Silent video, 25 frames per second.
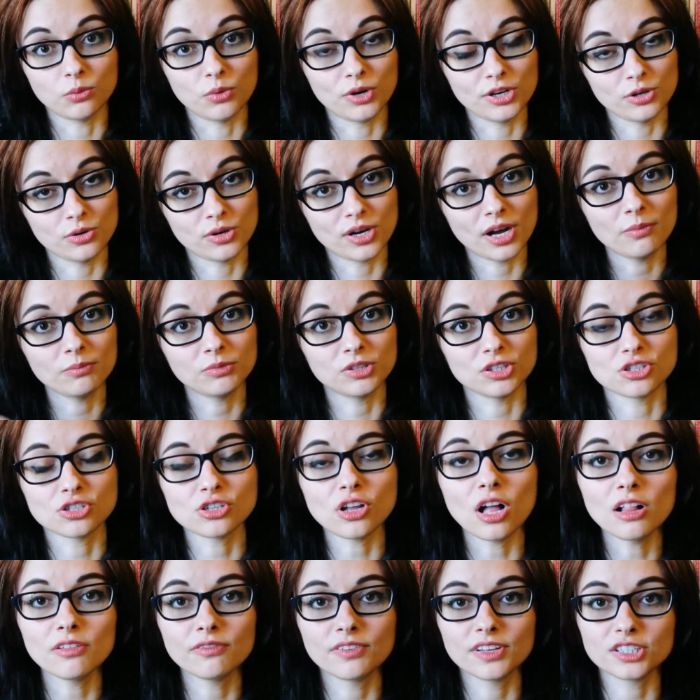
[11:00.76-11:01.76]
when you come to
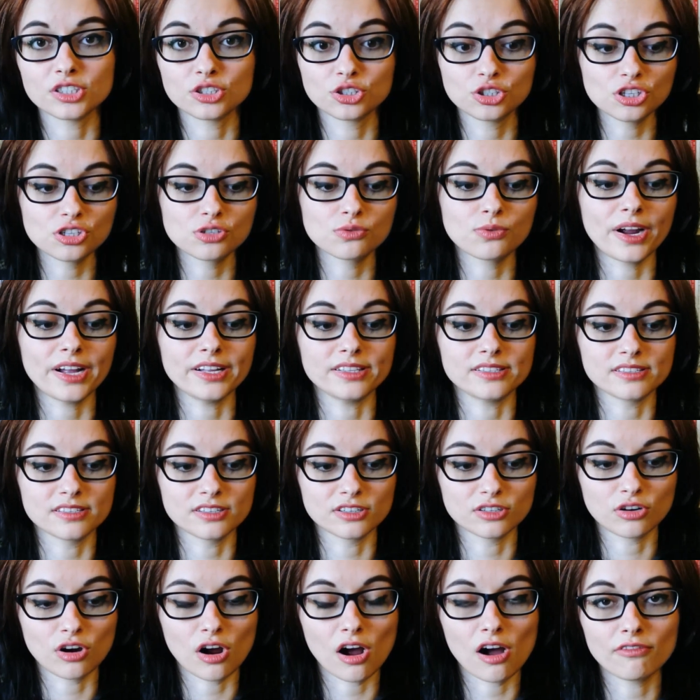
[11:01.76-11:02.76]
solve it, just write
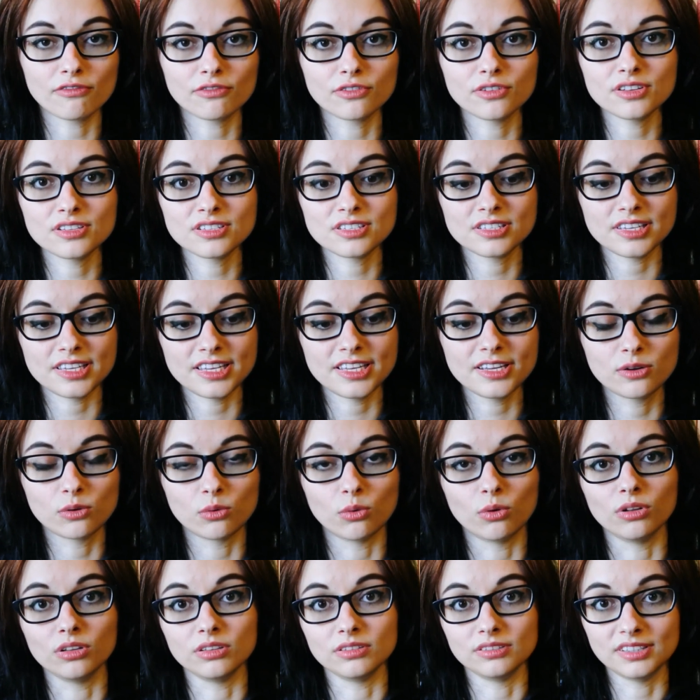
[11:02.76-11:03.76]
circumference
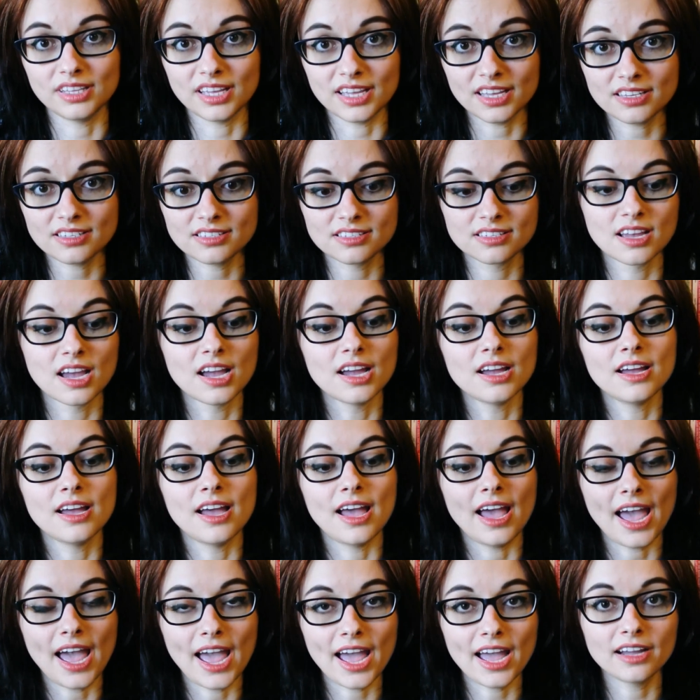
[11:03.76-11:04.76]
equal this,
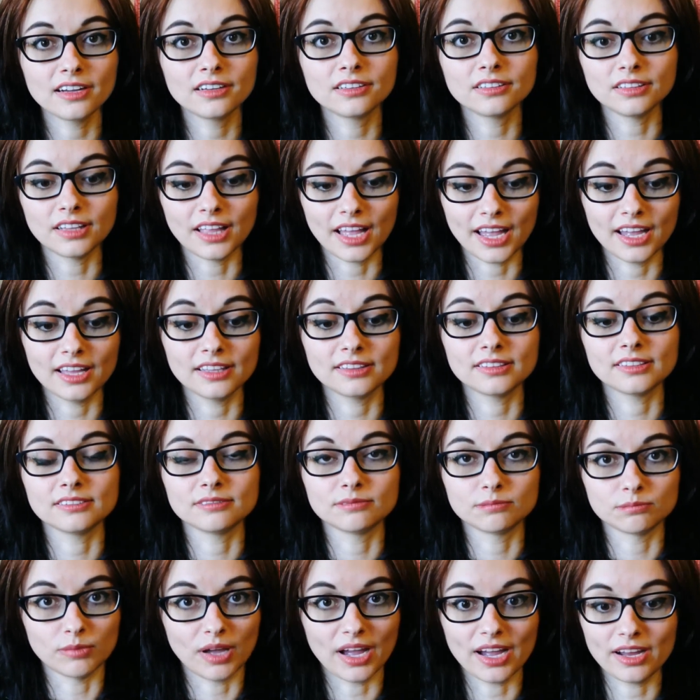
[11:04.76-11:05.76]
angle at,
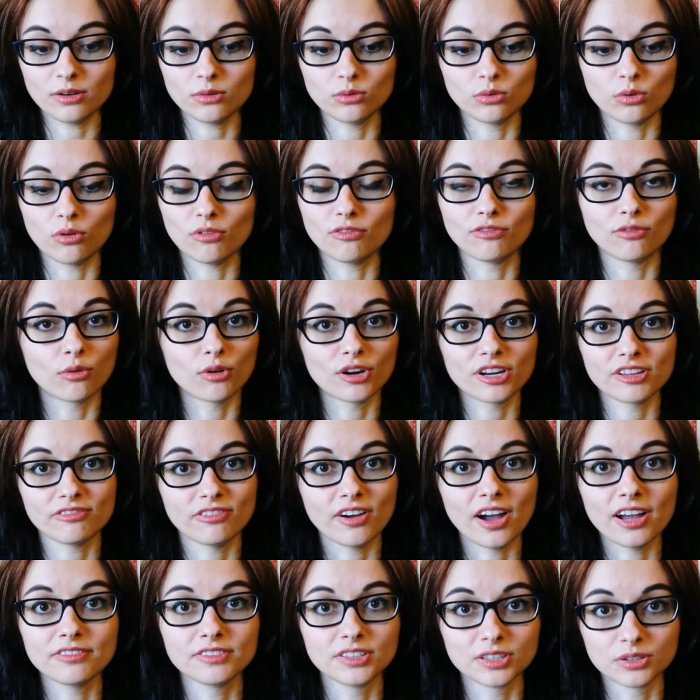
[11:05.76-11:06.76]
I don't know,
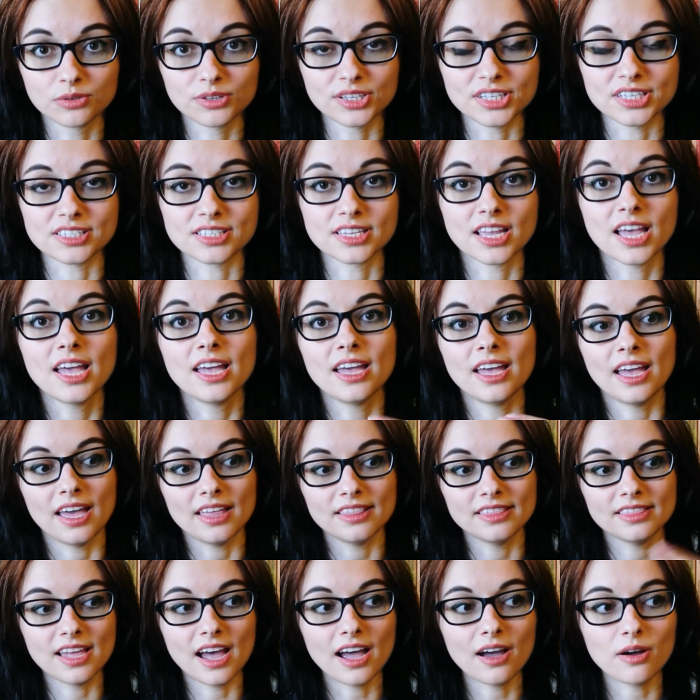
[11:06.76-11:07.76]
45 degrees.
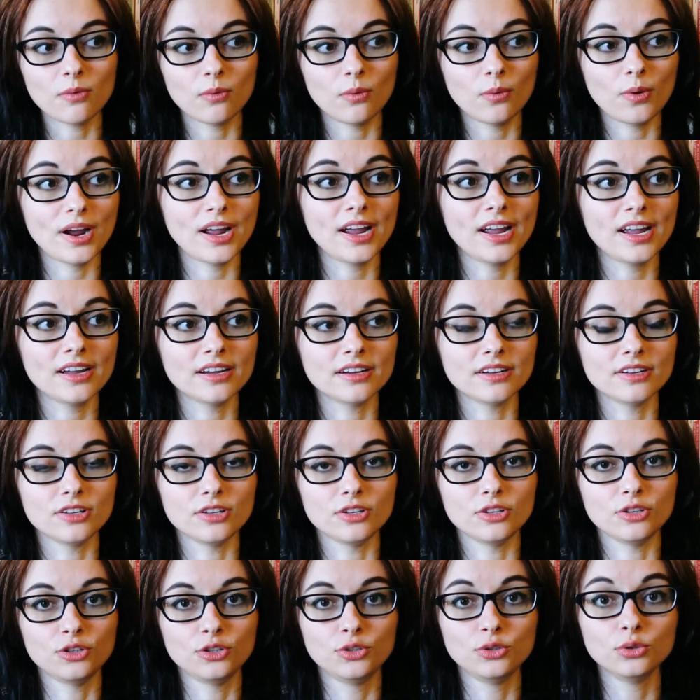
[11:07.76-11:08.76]
And that way
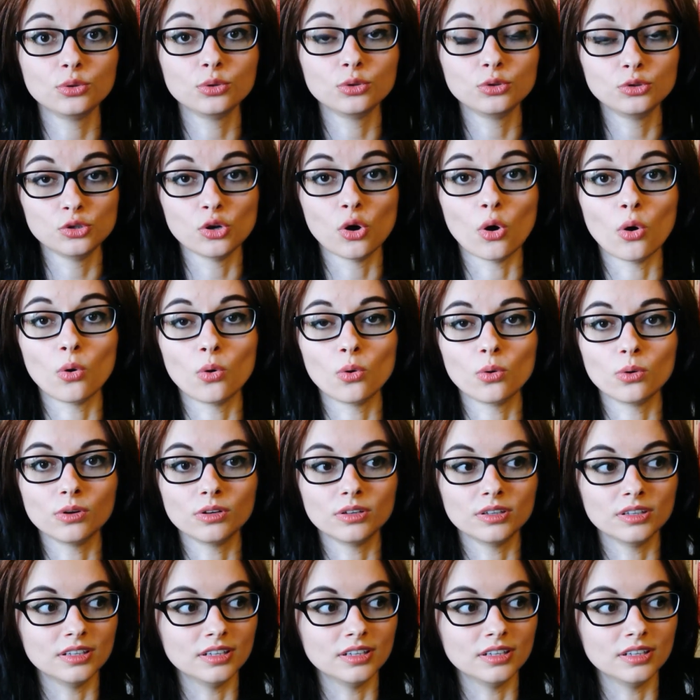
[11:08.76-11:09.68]
you'll know